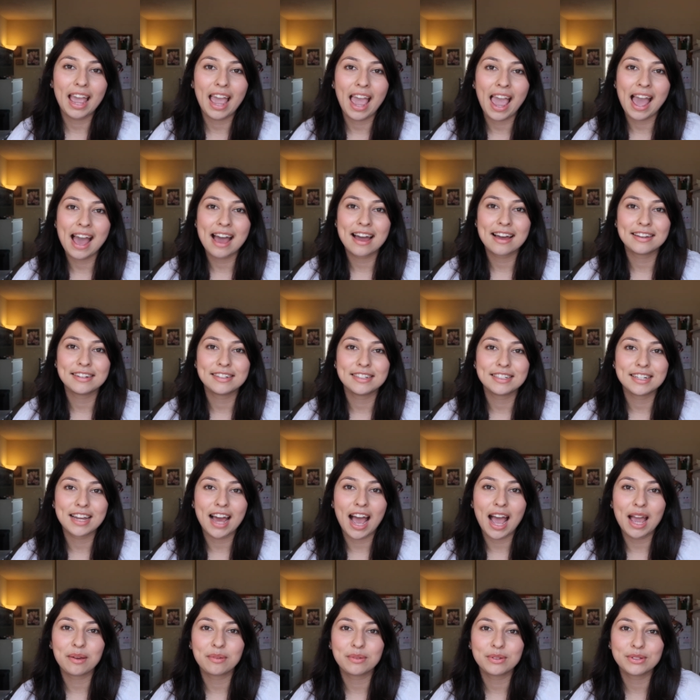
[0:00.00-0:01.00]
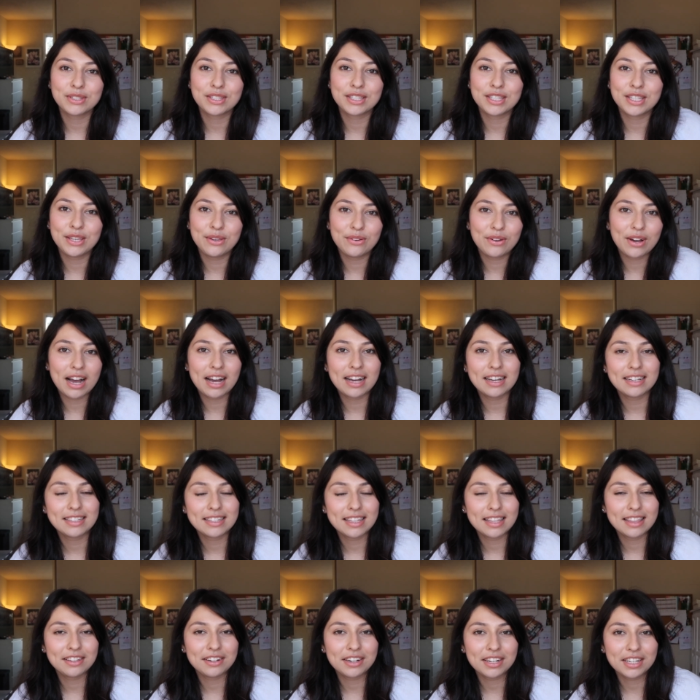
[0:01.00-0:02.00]
And I will see you
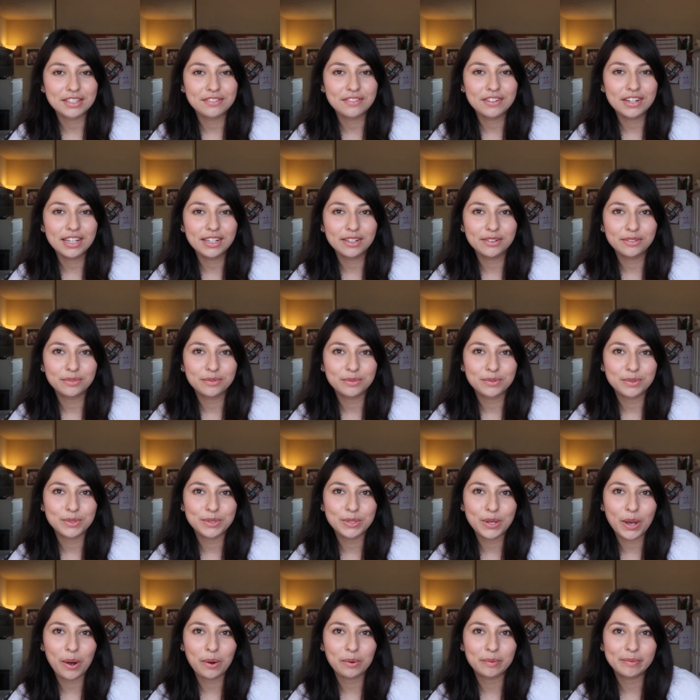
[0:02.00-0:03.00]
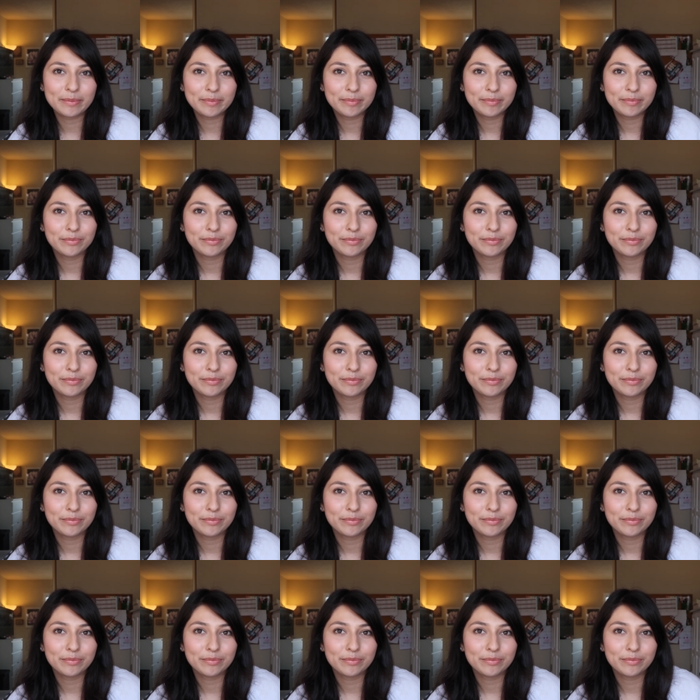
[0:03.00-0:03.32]
guys in the next video. So,